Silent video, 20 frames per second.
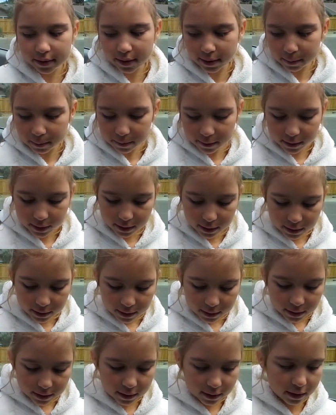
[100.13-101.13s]
Yep. What,
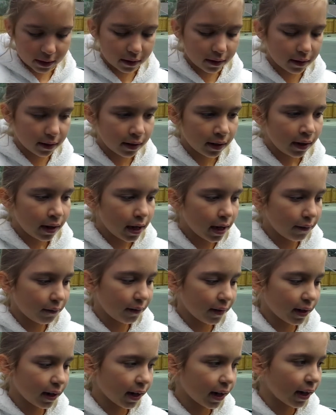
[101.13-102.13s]
sis? You never
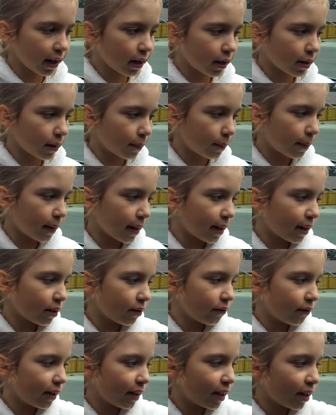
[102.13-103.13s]
get paid
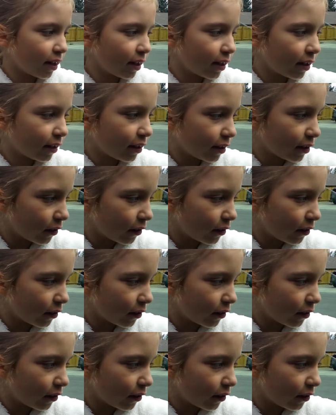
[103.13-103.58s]
when you're